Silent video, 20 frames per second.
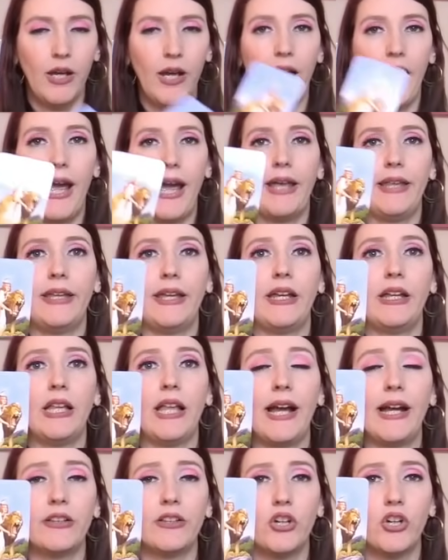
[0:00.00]
And they
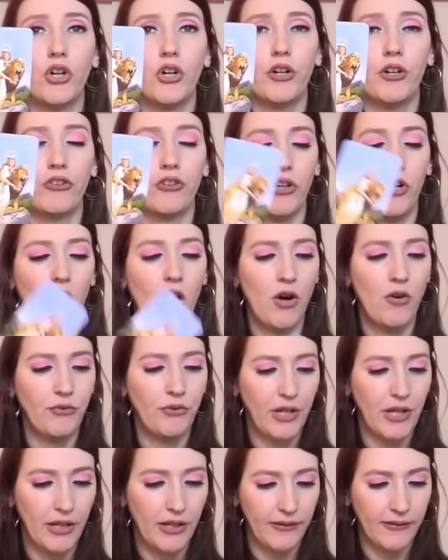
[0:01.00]
lack the courage and
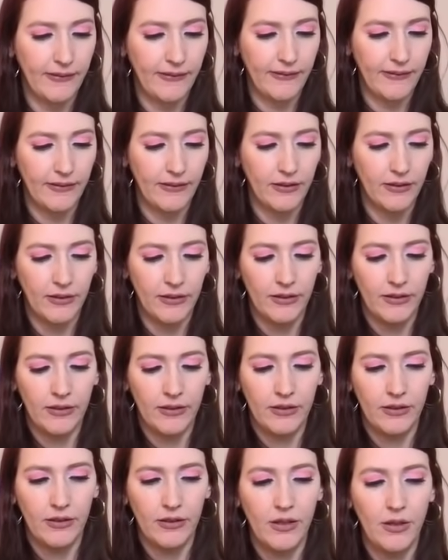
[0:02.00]
confidence
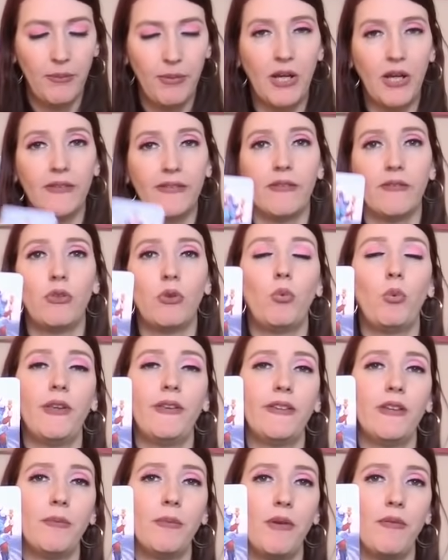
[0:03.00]
because of the
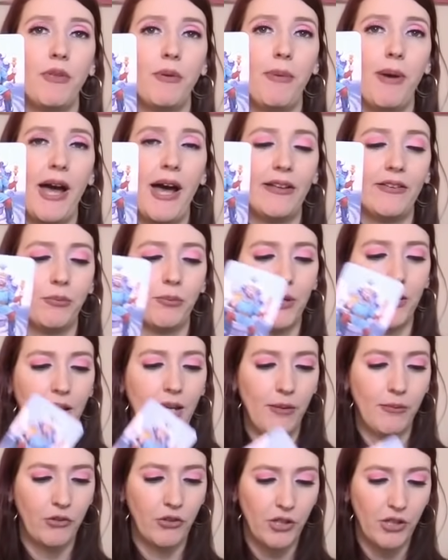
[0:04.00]
wisdom of the past when it
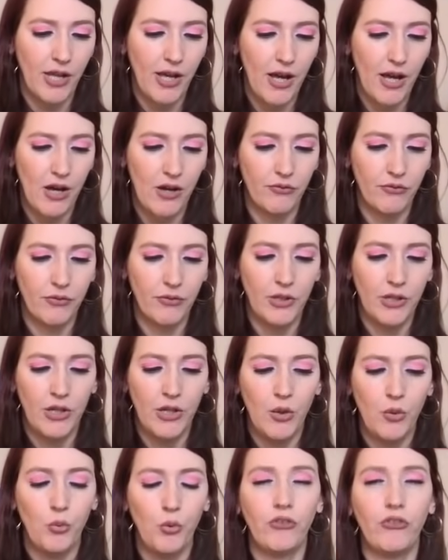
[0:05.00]
came to love
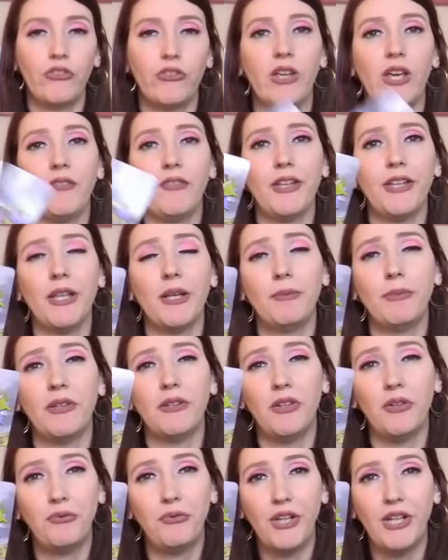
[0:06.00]
which is giving them the
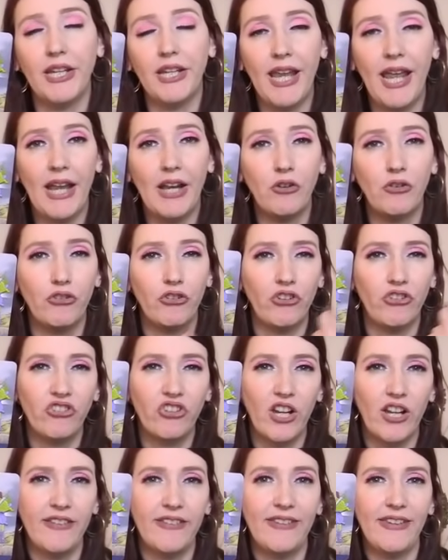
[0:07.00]
defeated energy
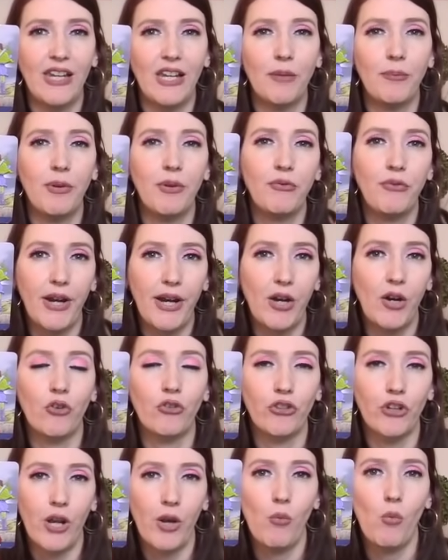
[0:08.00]
should I stand up and fight or
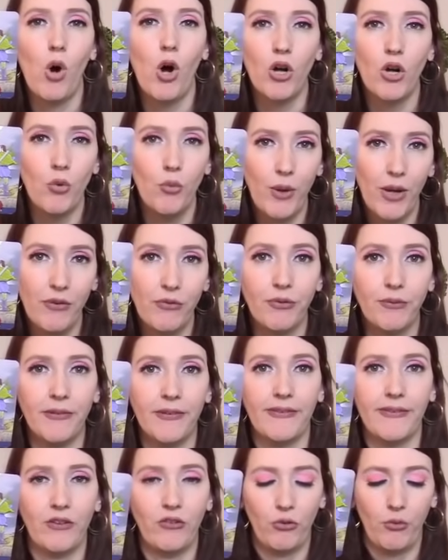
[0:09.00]
should I walk away from
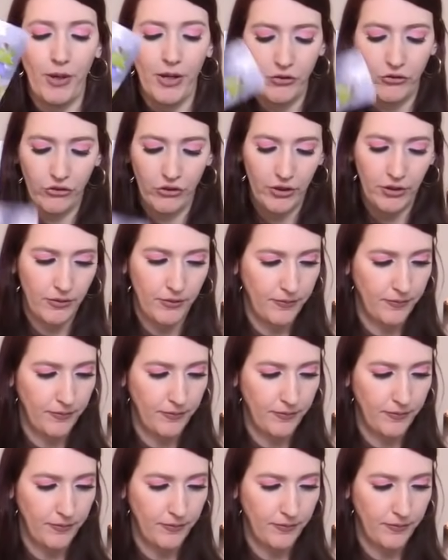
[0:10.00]
the situation?